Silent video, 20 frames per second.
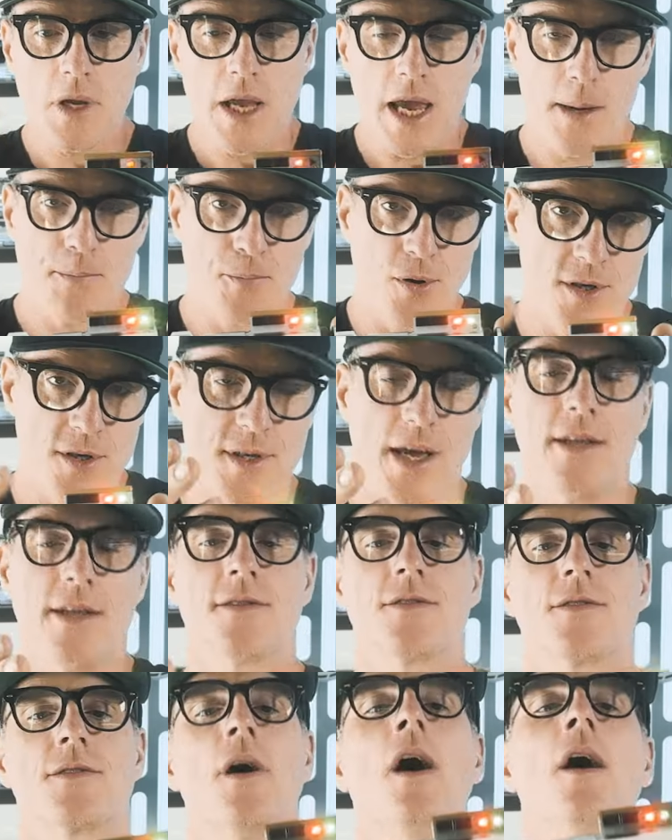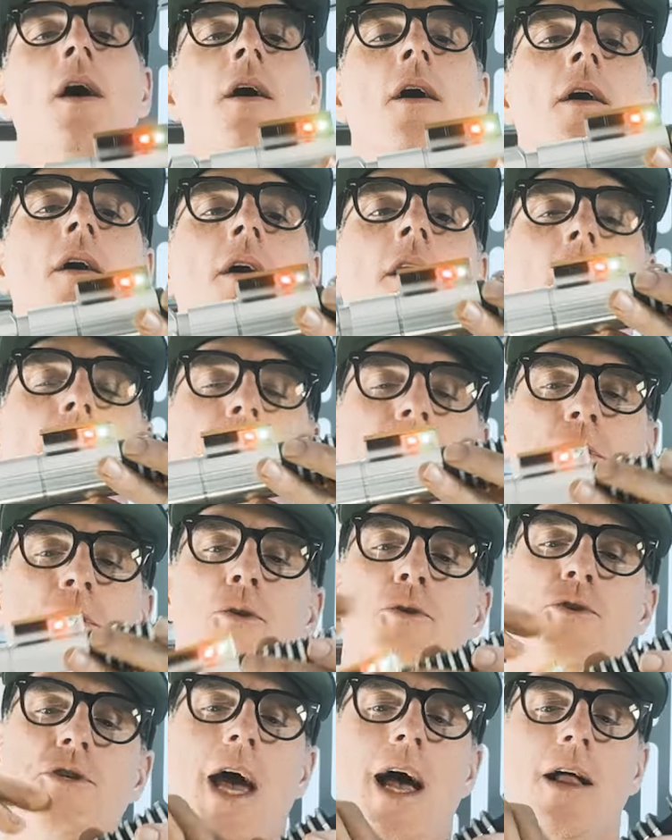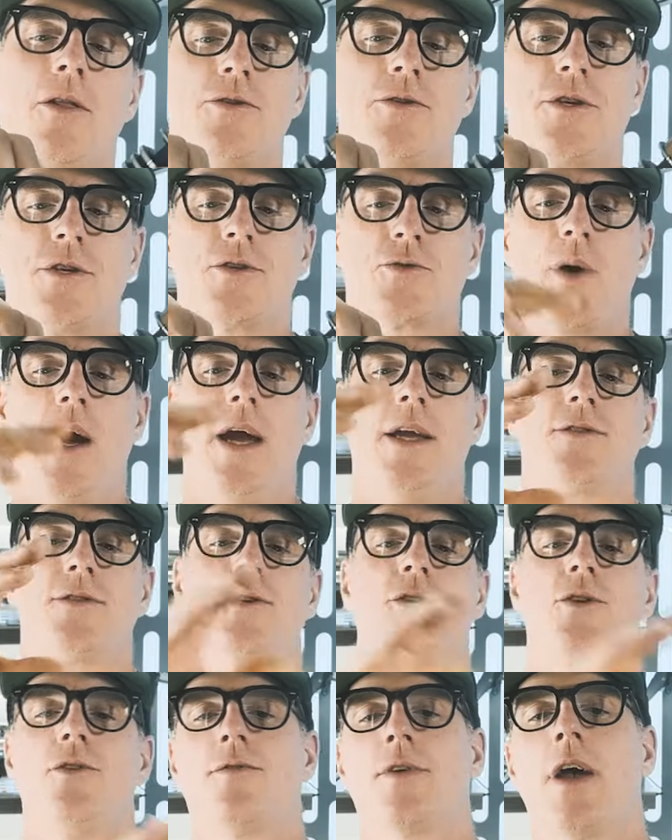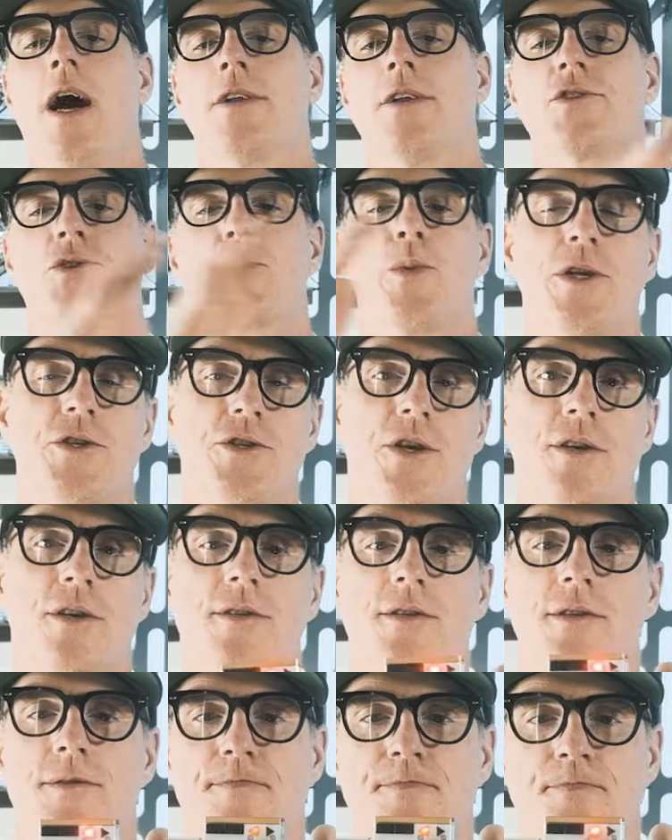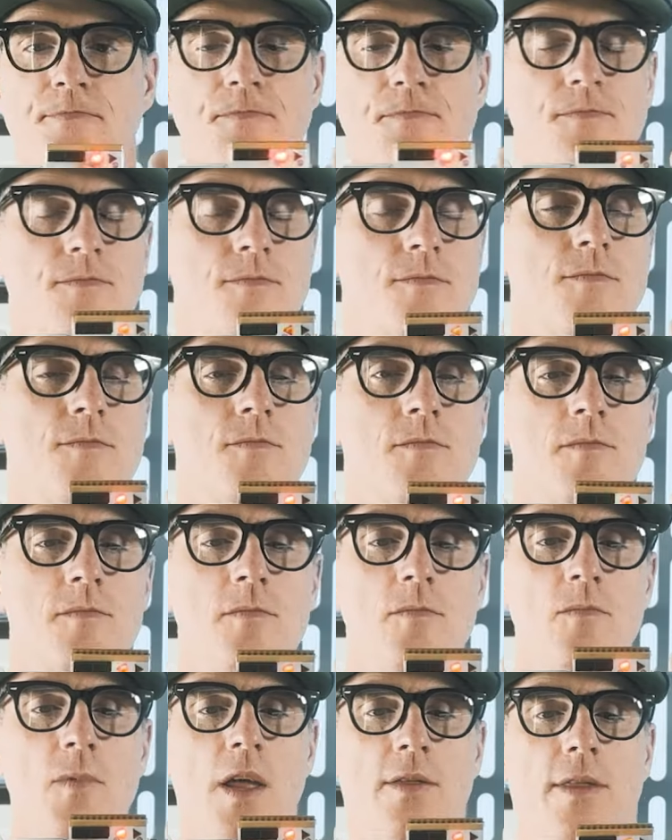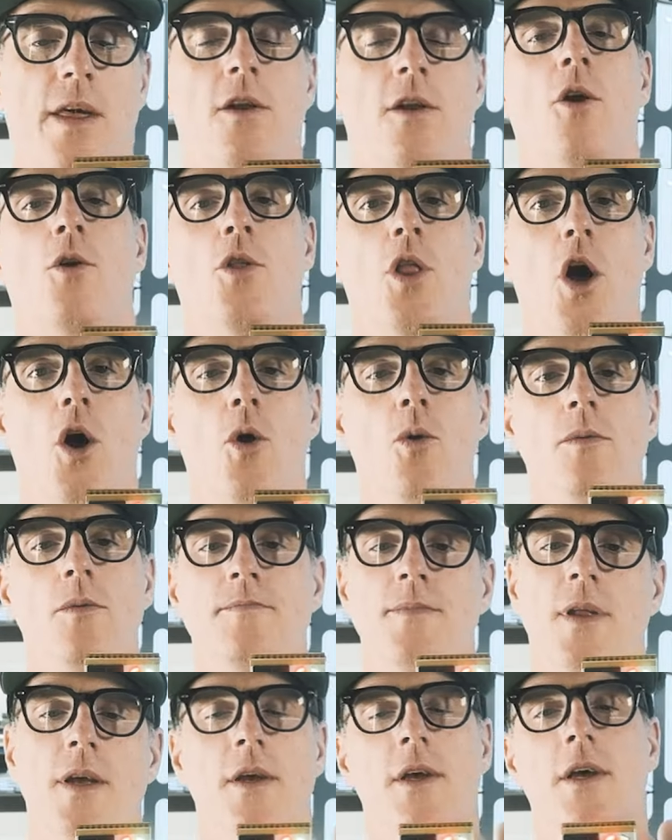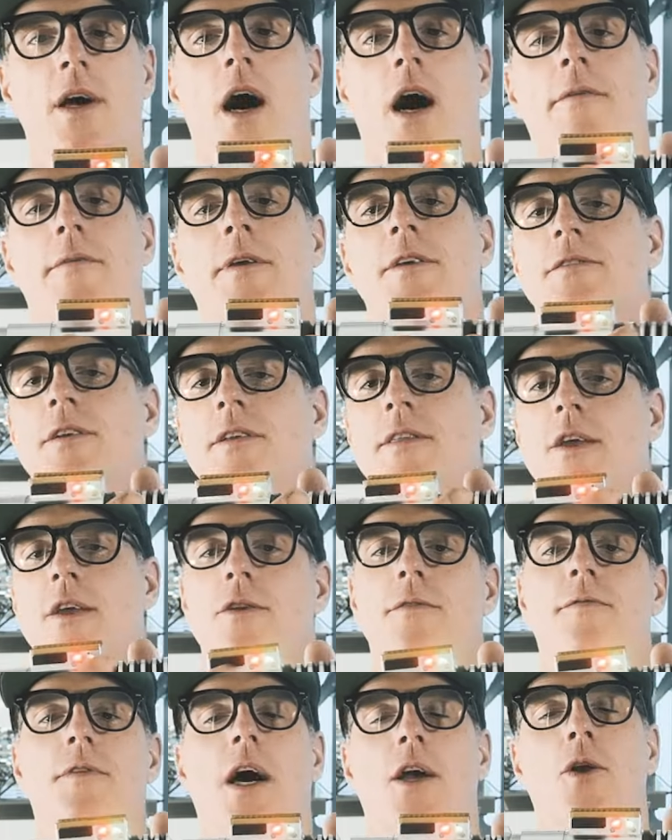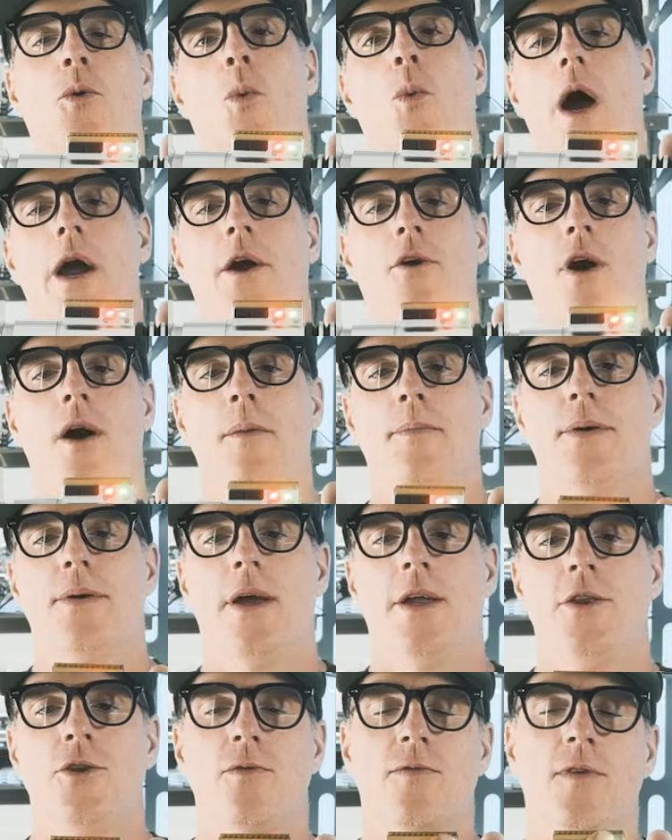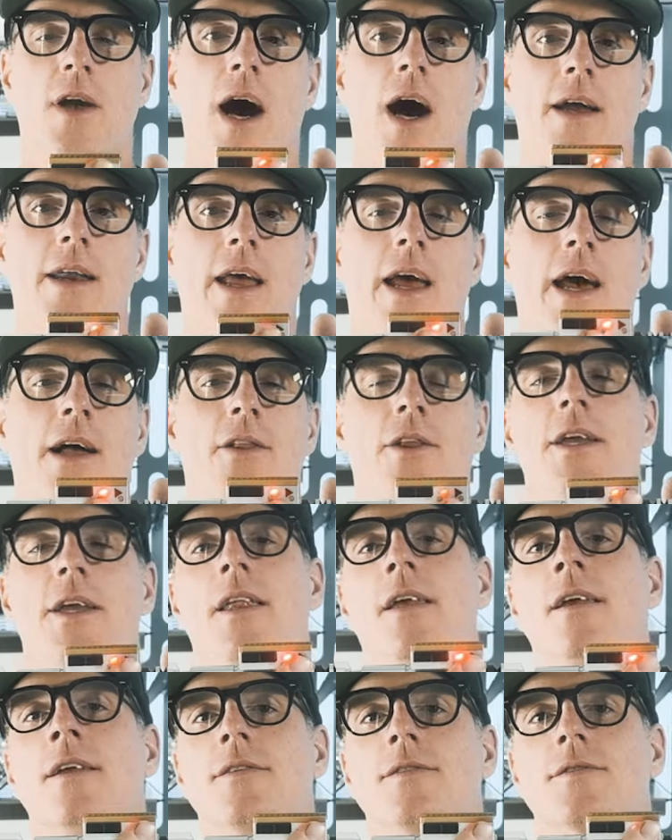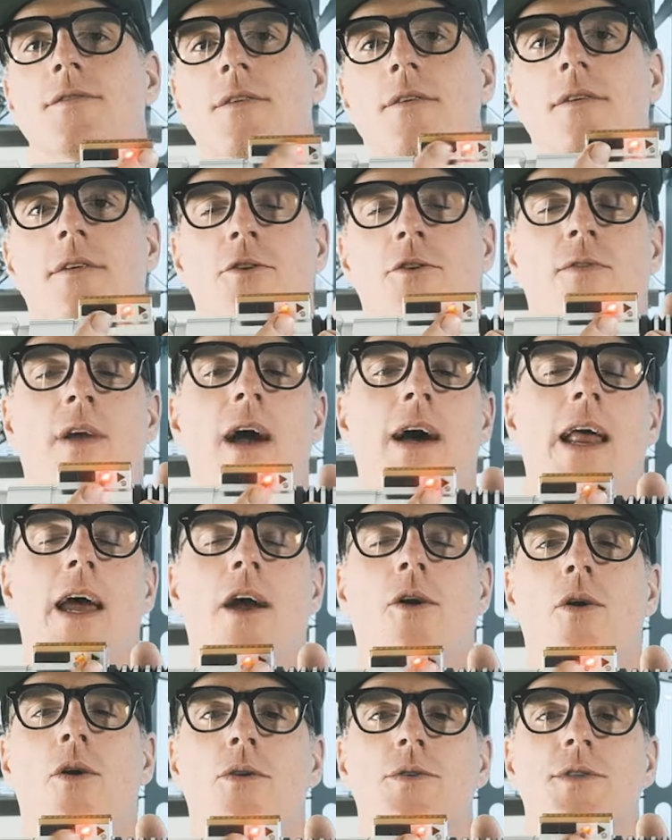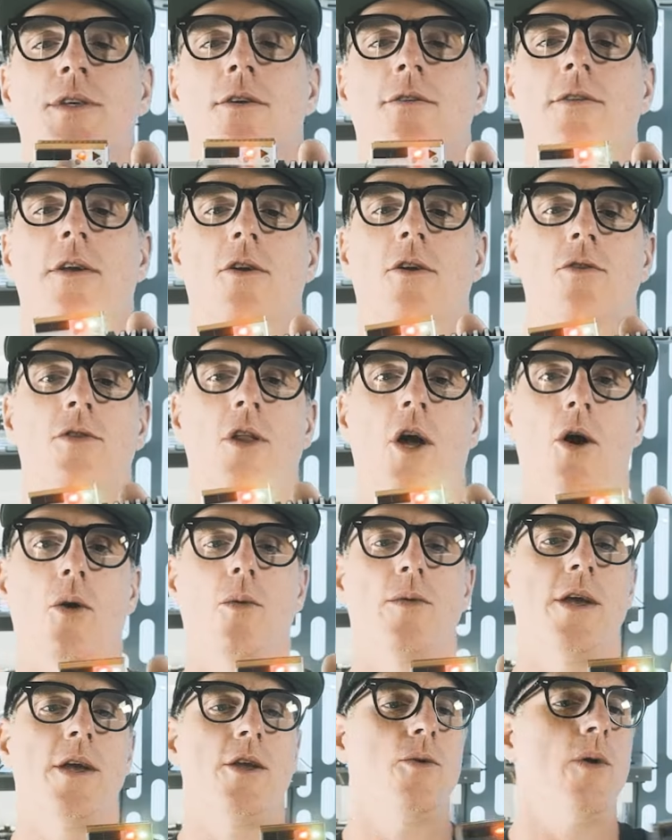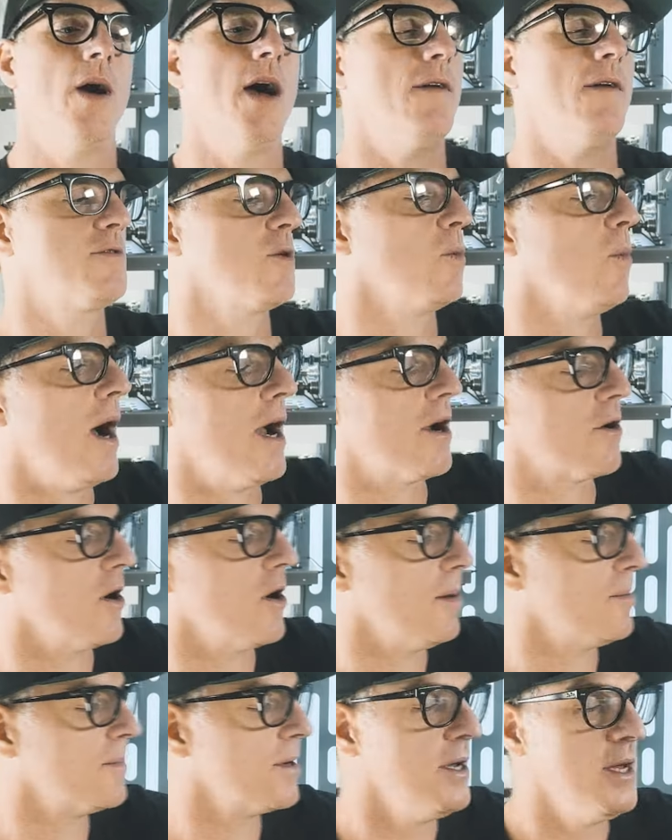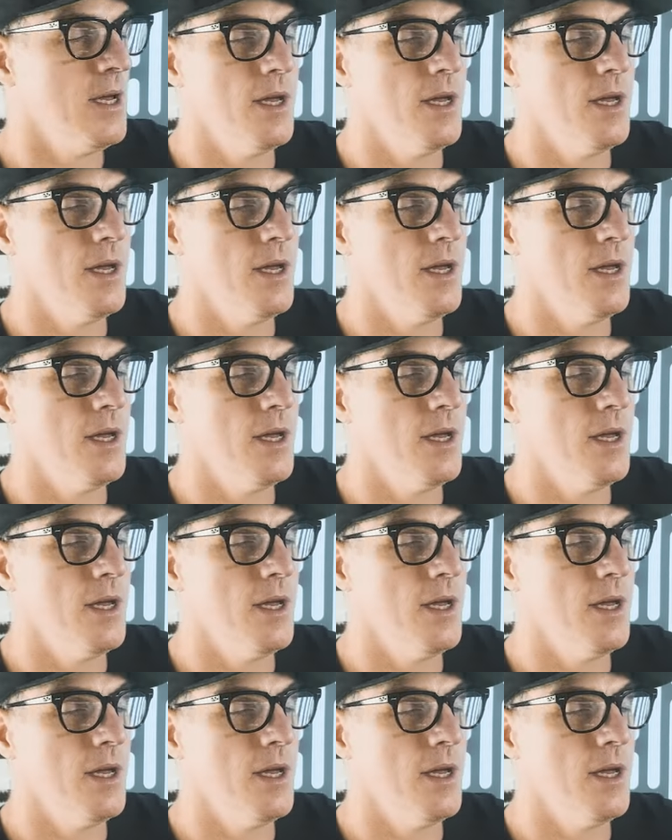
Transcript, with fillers: it presents a few challenges, right? So you've got switches that are low, obviously, that you've got to wire up, and you've got L E Ds. You've got arrows here that are low that you have to wire up.